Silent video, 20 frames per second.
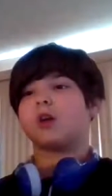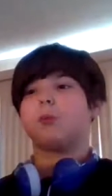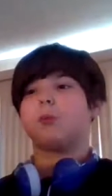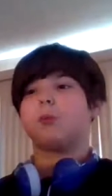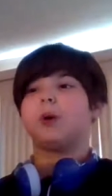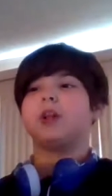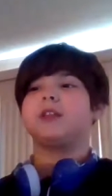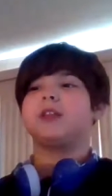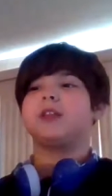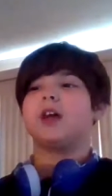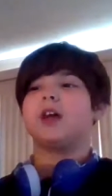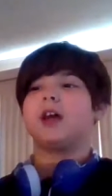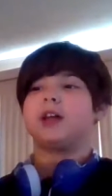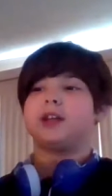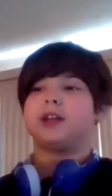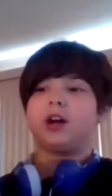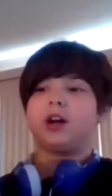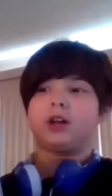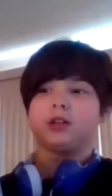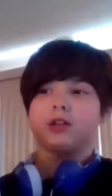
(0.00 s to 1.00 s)
One day,
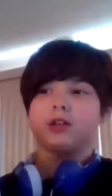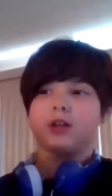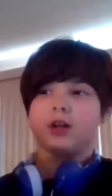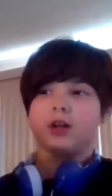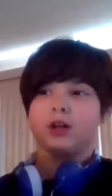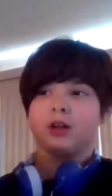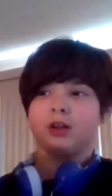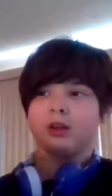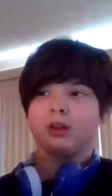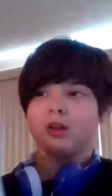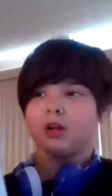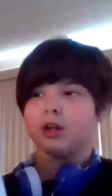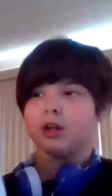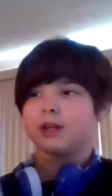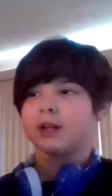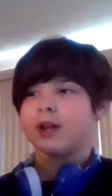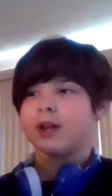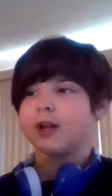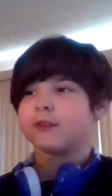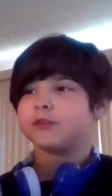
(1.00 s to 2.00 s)
not
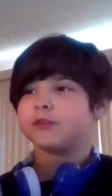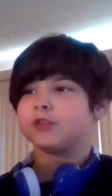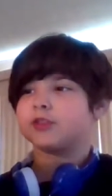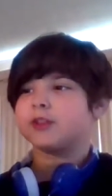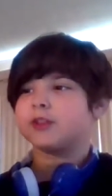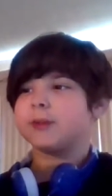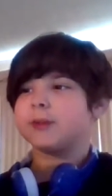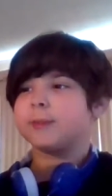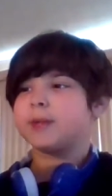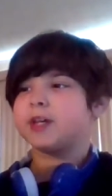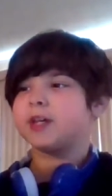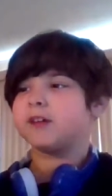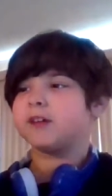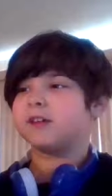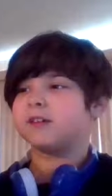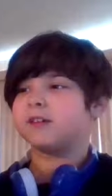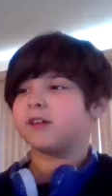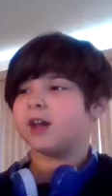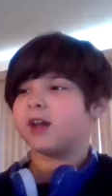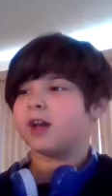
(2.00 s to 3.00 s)
long after the
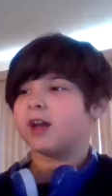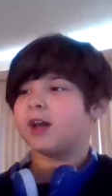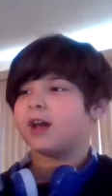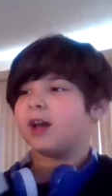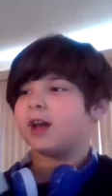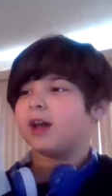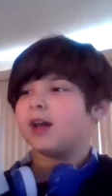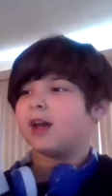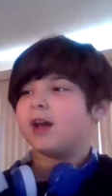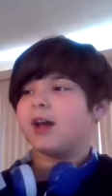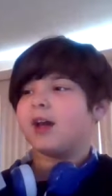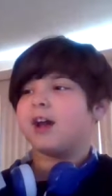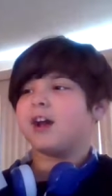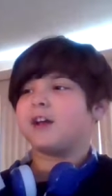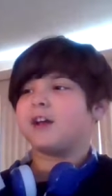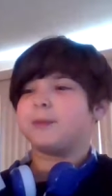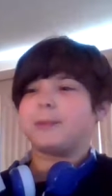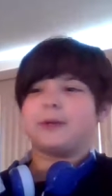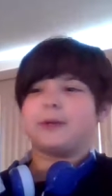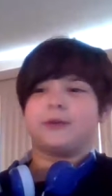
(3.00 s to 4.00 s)
pigs
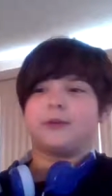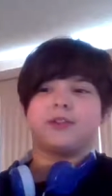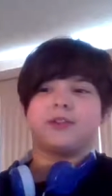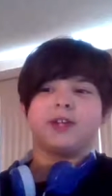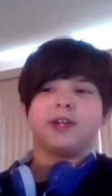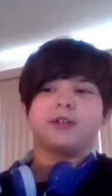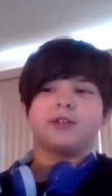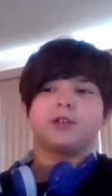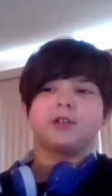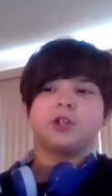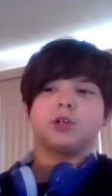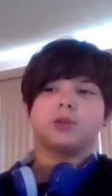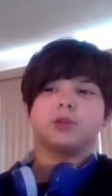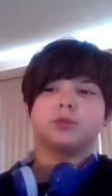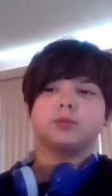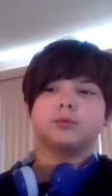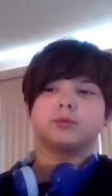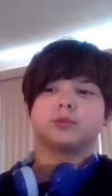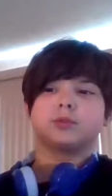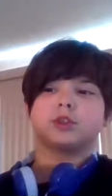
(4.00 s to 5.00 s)
had built their
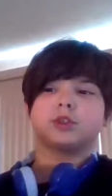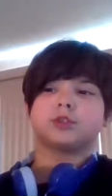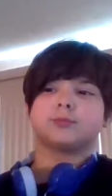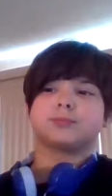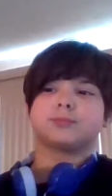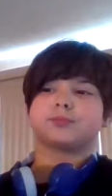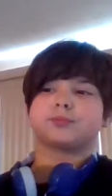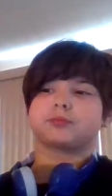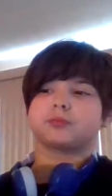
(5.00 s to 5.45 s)
homes,